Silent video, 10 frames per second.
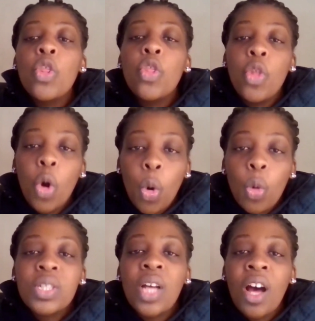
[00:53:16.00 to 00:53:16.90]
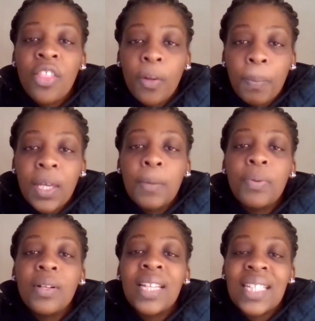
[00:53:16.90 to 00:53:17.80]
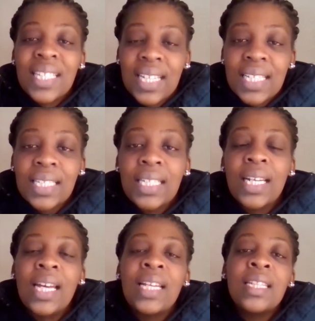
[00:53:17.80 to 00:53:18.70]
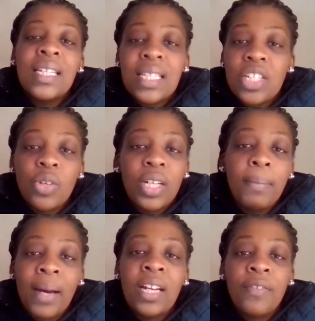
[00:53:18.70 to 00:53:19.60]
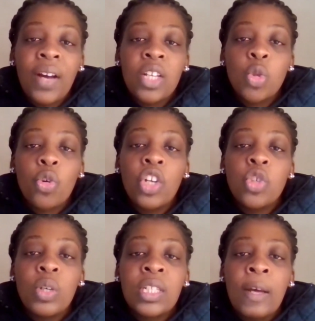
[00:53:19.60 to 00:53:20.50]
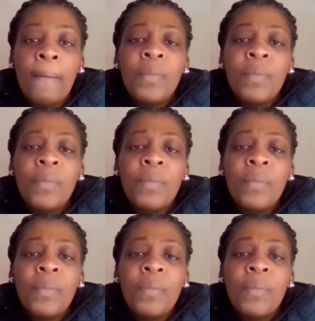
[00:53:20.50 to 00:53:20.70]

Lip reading: Those are the people that succeed. And this is really my advice to graduates.